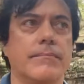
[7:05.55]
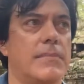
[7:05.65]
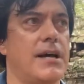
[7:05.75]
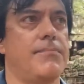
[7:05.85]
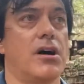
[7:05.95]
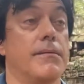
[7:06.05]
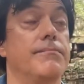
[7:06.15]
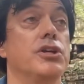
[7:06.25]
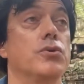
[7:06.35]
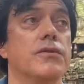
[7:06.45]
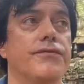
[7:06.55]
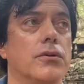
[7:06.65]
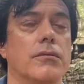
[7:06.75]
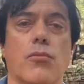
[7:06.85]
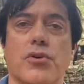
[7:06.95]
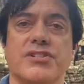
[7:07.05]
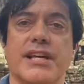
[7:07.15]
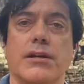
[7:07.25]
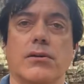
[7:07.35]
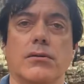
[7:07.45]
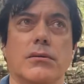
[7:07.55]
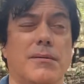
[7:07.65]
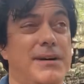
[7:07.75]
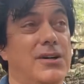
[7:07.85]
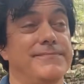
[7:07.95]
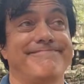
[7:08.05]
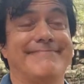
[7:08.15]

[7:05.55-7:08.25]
I bought a beautiful motorcycle about,